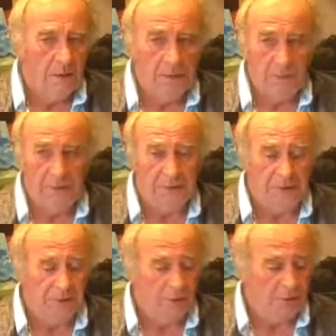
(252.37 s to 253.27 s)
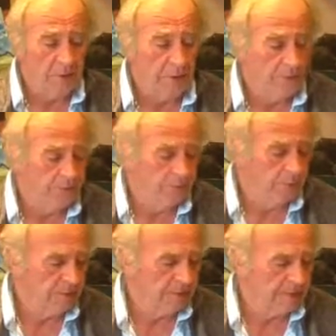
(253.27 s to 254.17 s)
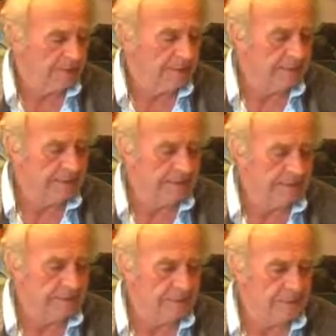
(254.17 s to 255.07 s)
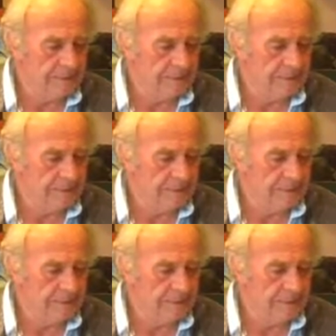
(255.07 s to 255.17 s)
he brought it down, brought it back, and put